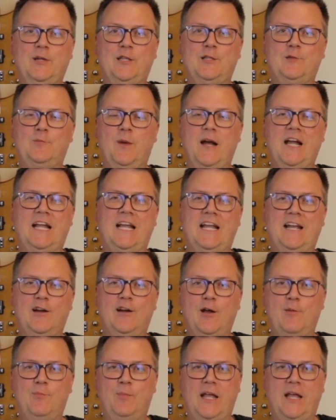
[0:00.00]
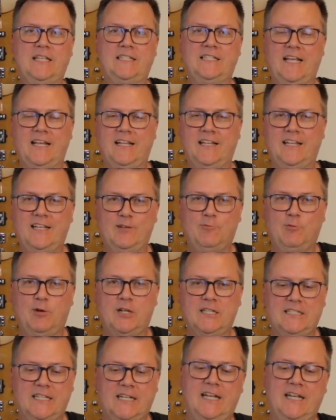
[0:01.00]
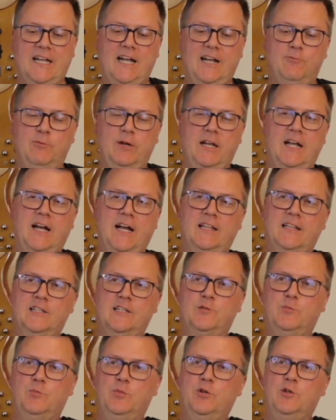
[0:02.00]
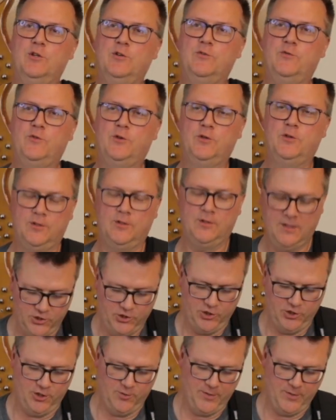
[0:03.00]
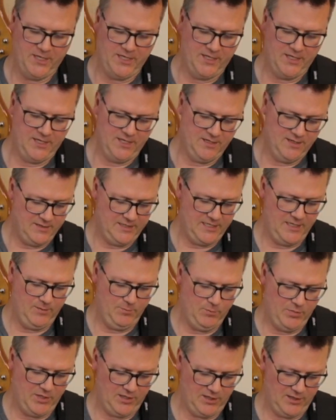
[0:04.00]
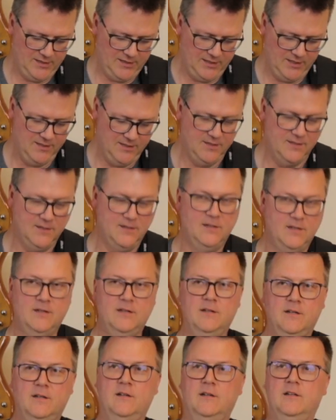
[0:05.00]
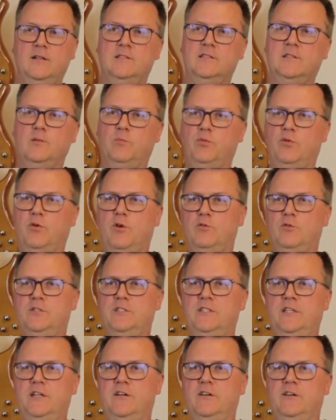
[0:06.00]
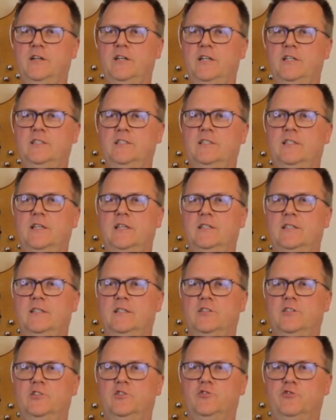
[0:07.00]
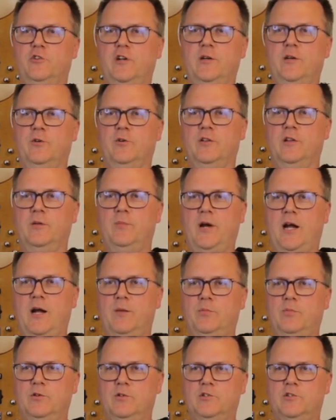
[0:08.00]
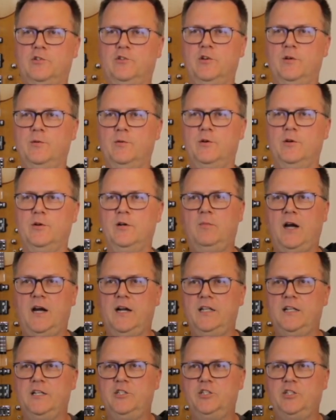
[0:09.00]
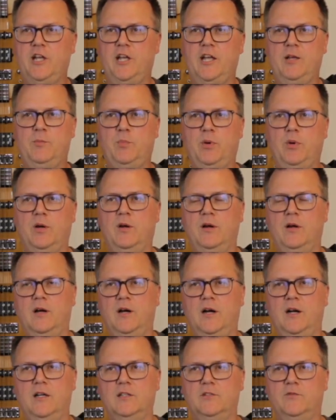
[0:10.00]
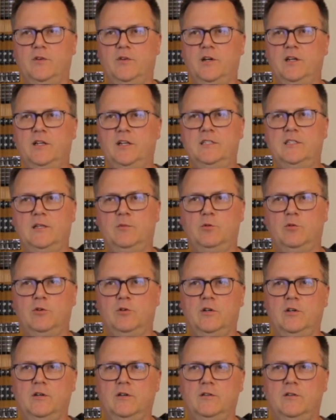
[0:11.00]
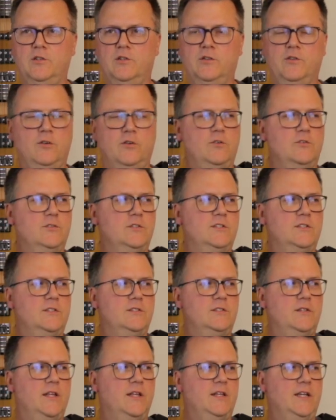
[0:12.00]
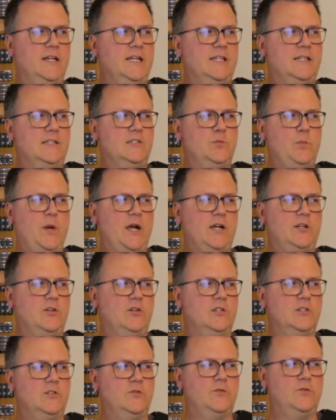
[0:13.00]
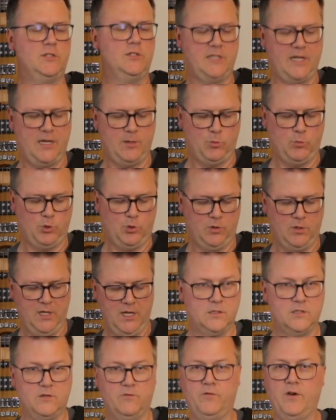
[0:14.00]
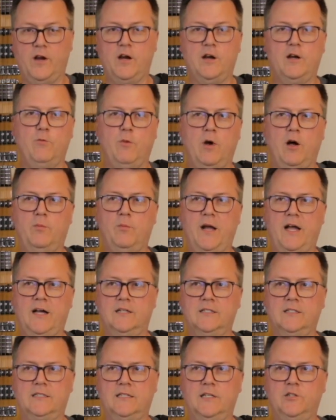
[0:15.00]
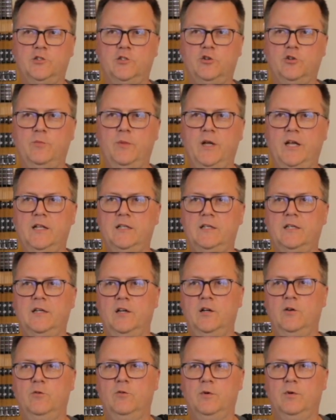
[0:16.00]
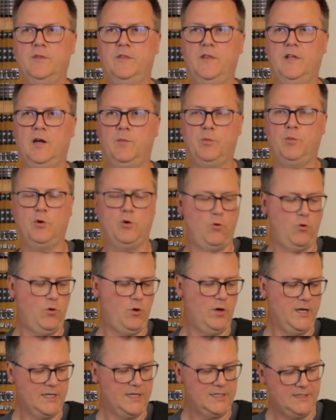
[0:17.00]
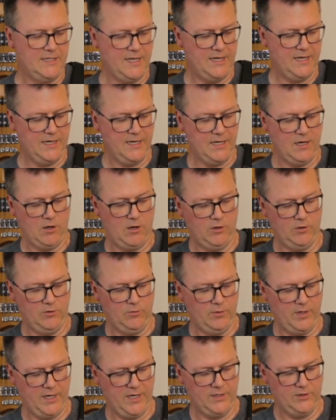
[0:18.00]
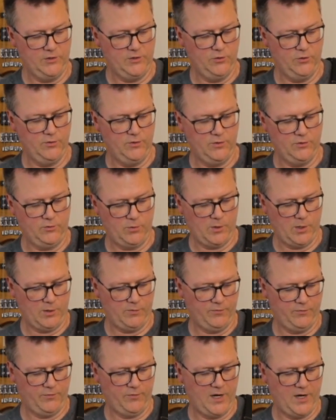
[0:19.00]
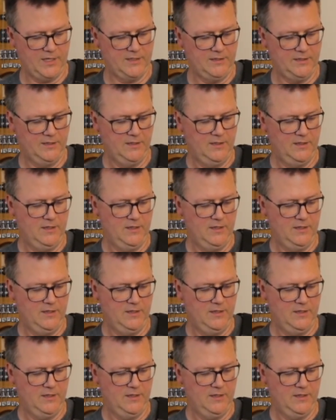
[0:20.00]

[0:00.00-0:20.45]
It's Mike here at Bass Alien. Once again, we got this beautiful German team built. It's a Pro Series streamer, the popular streamer body shape. It's very similar to those that like Spectres, for example. It's a very well balanced instrument with the upper horn extending all the way to the 12th fret.